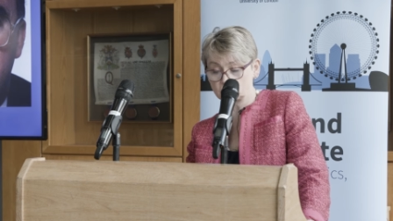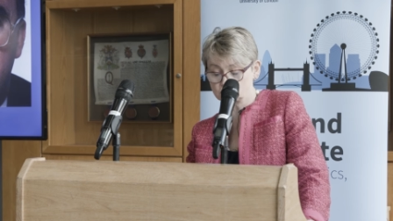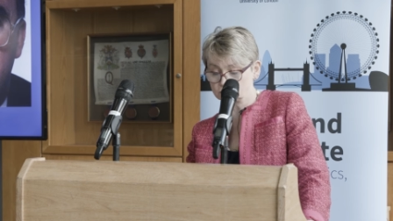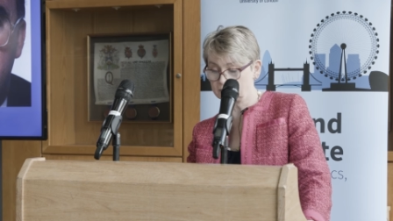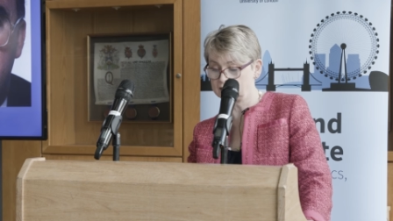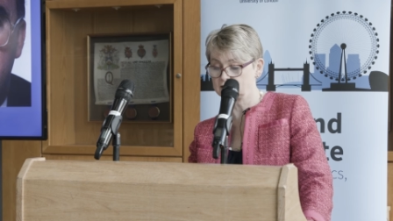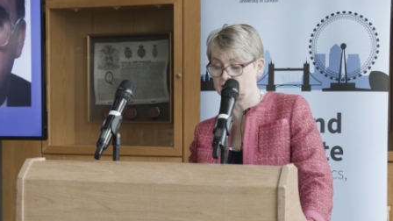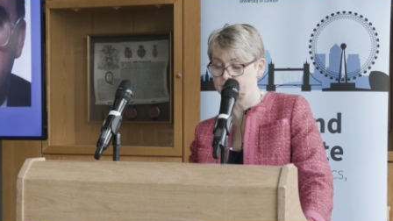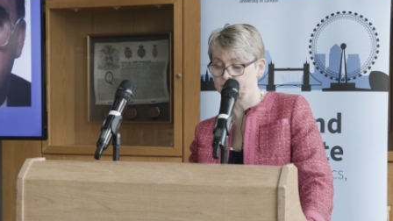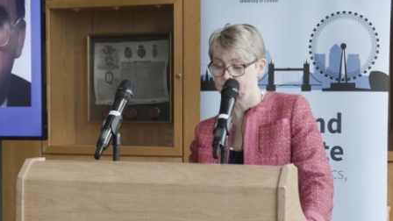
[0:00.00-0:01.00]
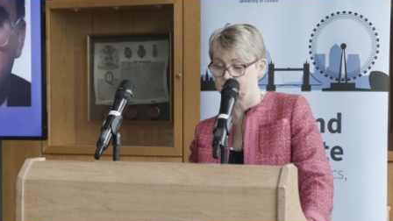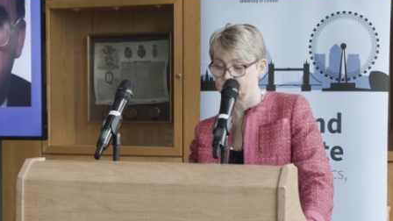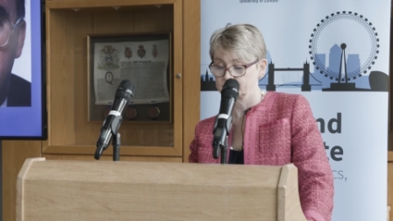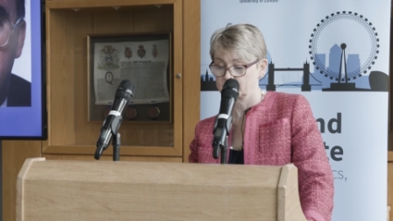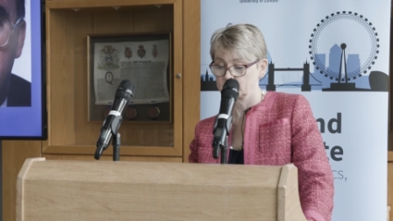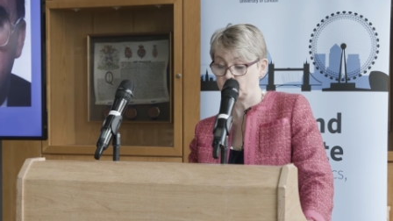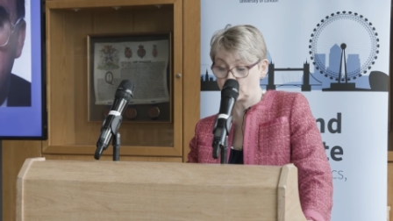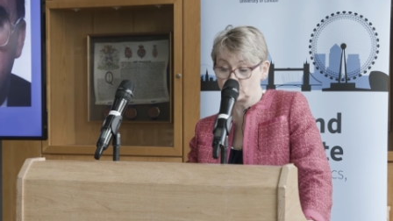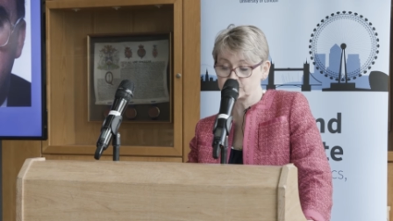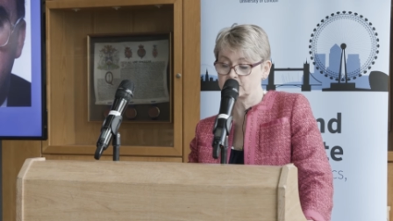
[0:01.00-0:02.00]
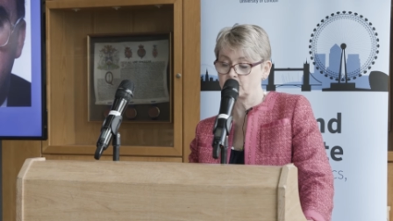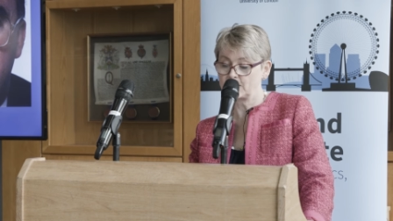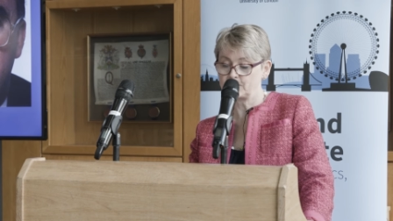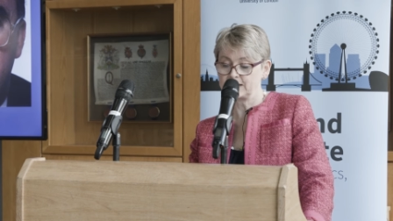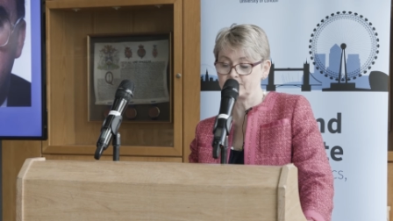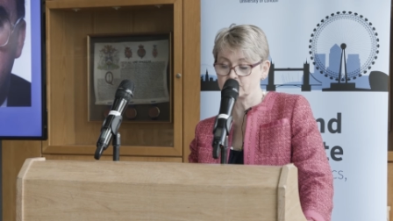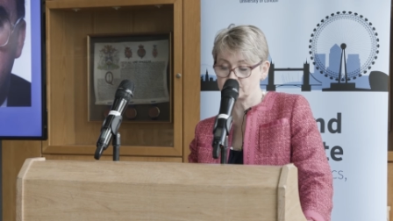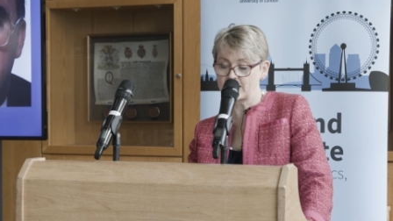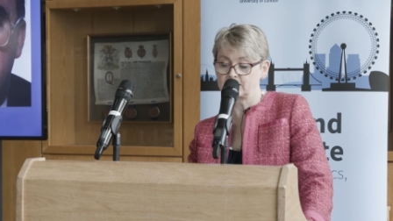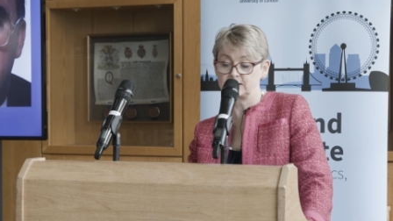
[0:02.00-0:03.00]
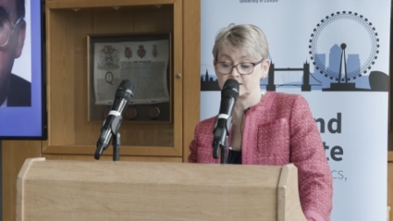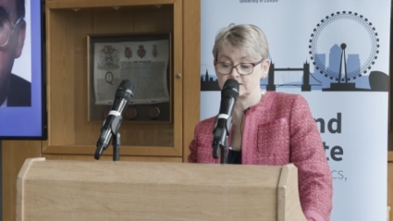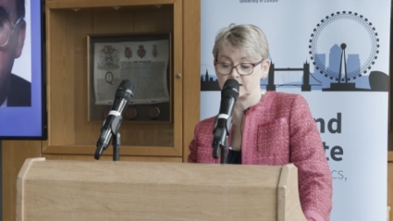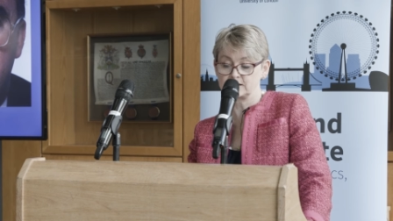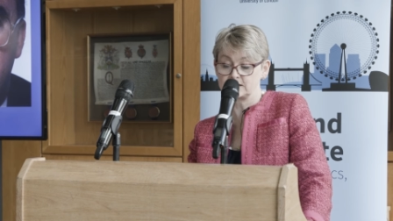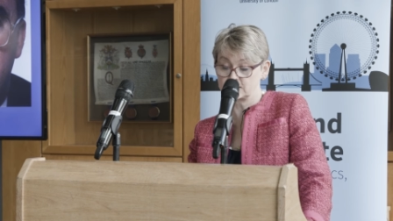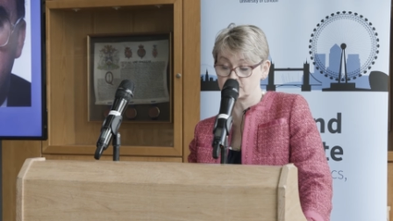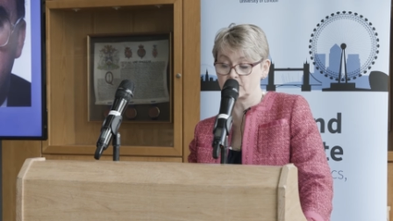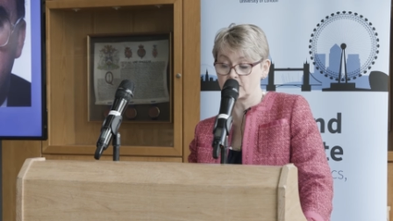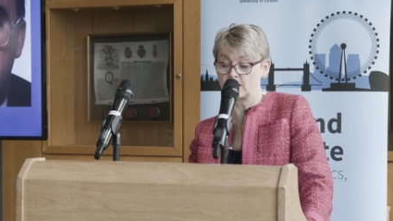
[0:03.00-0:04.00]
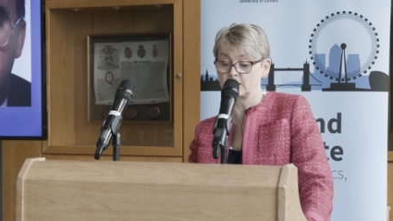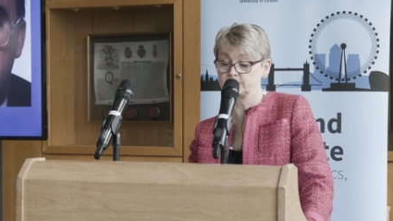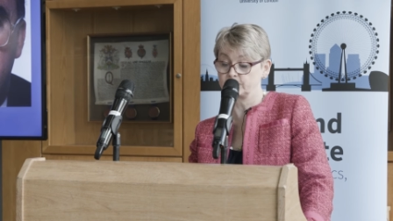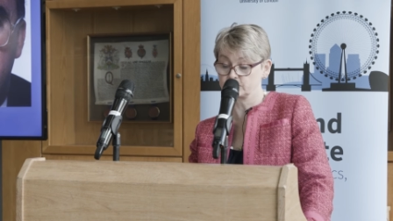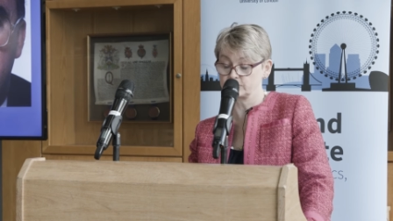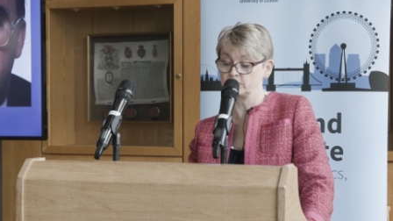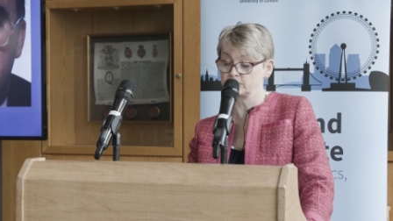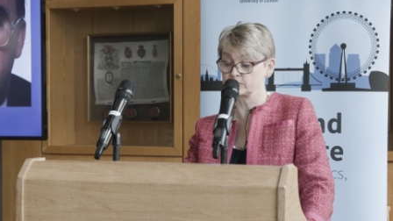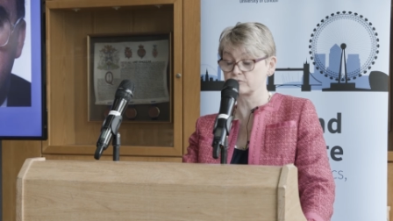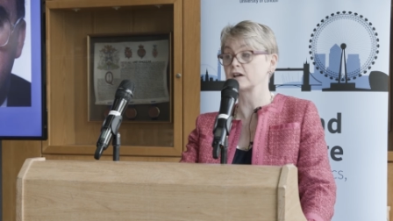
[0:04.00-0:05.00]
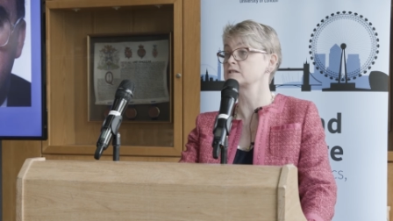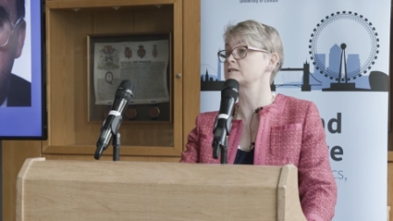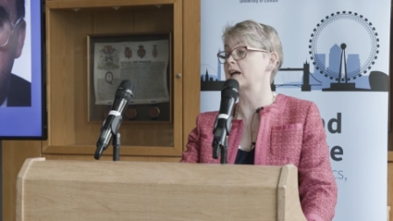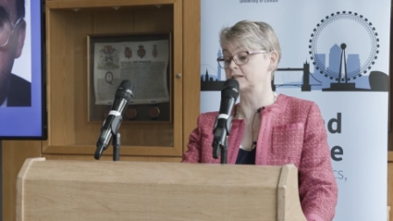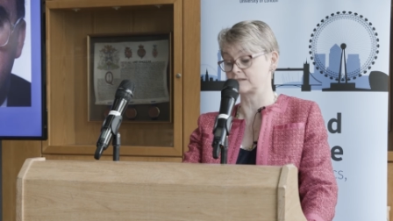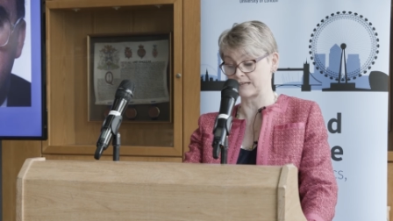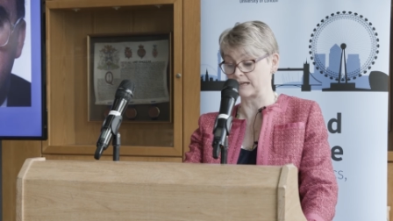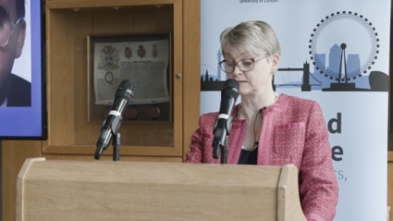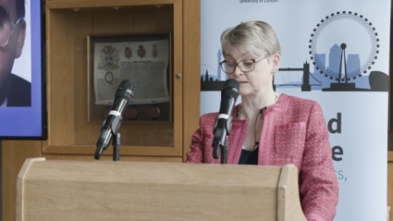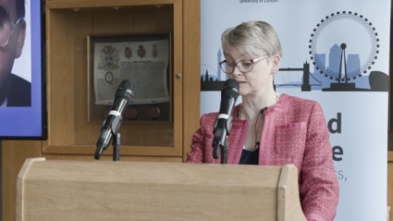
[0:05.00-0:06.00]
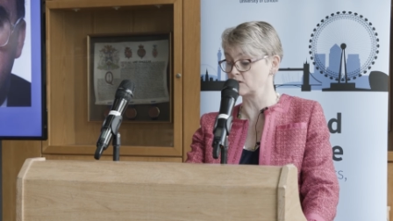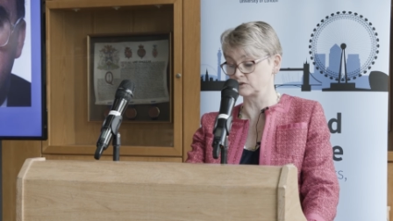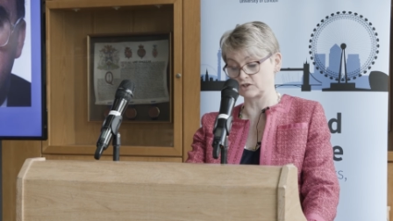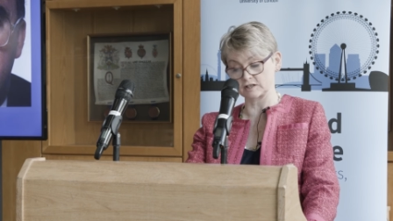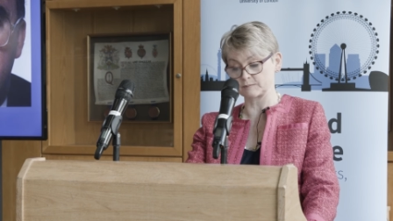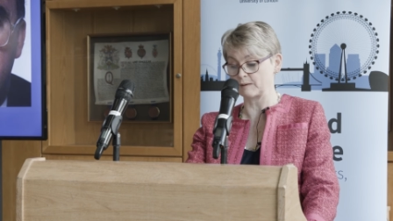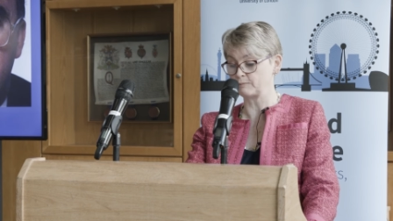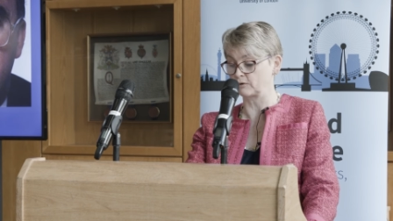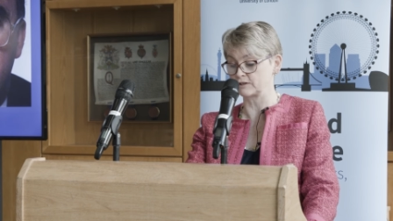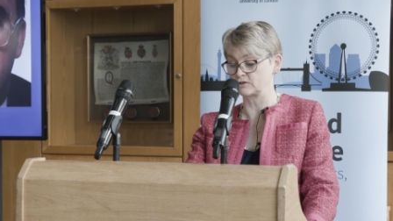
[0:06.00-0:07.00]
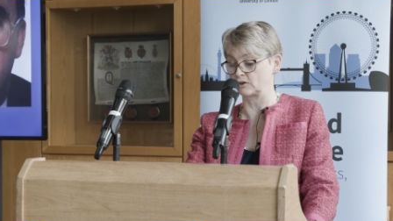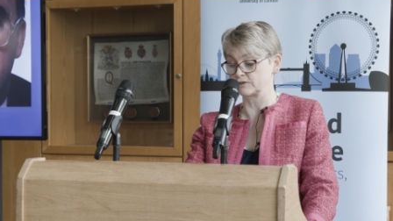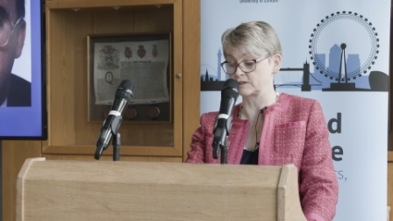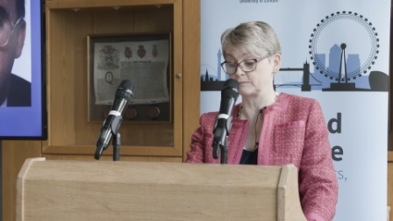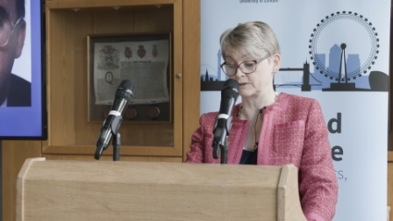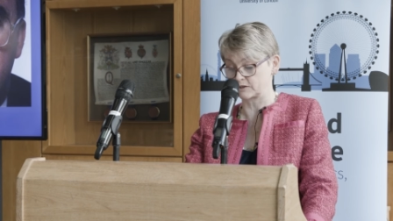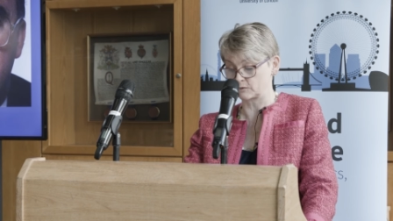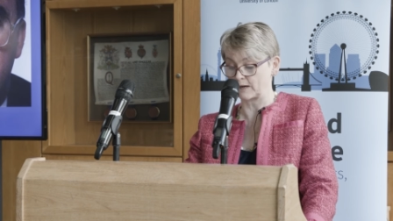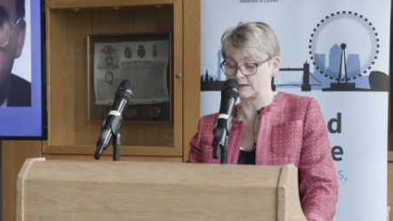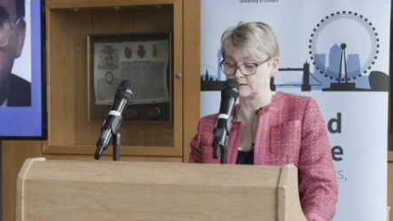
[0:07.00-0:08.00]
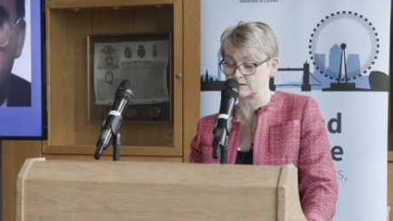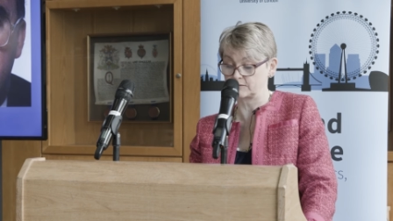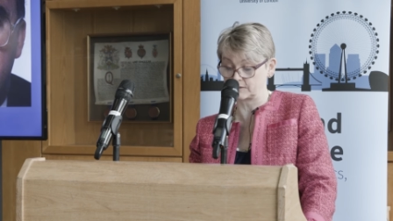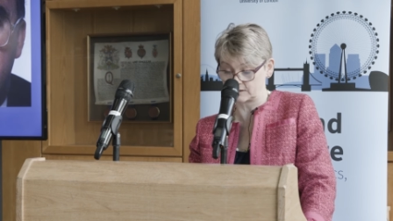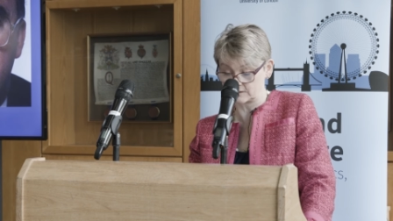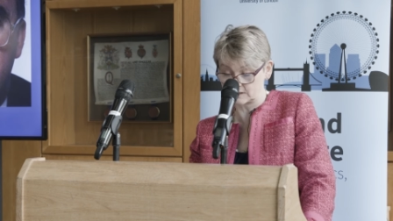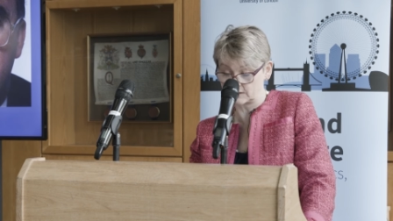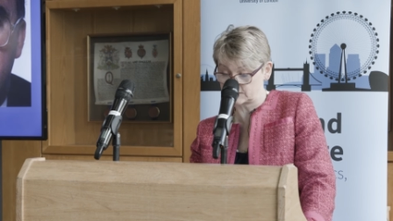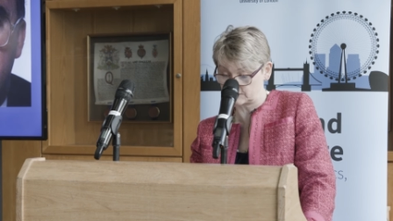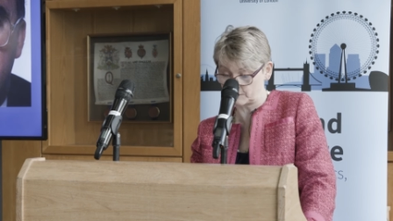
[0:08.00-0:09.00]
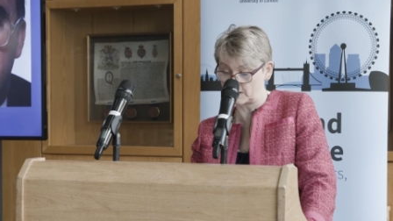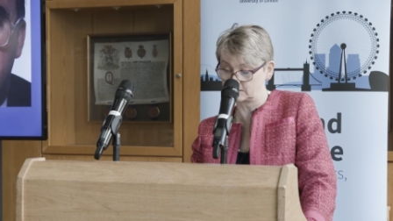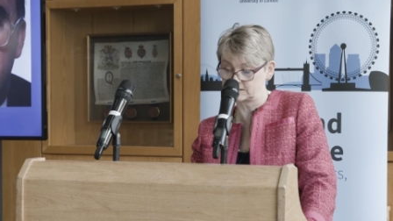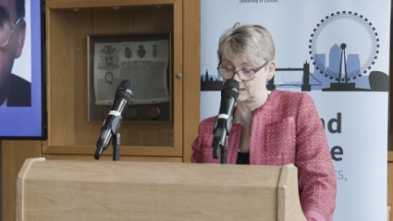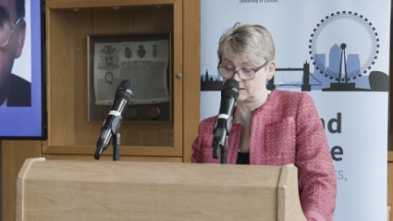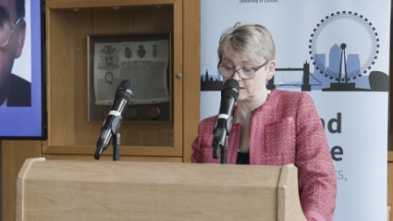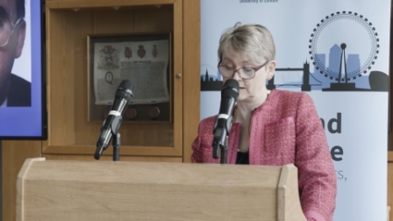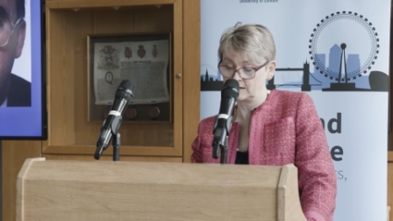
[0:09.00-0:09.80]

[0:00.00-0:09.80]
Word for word: social media, but also, I believe, the reckless disregard for truth, trust, and standards, not just by Boris Johnson, but swathes of the Conservative Party